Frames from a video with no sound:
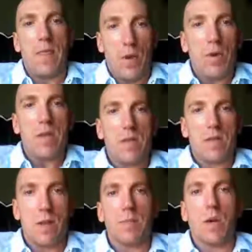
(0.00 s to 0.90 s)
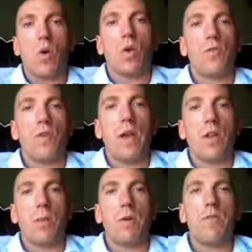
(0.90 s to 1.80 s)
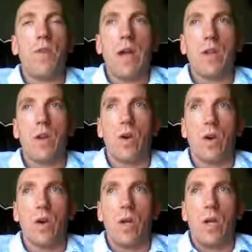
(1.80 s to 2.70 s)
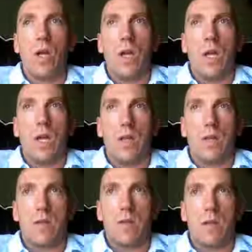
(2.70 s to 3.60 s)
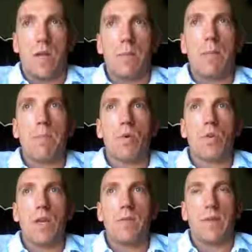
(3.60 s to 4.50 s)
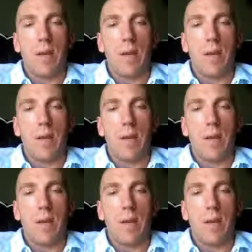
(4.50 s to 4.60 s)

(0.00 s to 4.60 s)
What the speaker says: there is something called failure, but failure is can be perceived.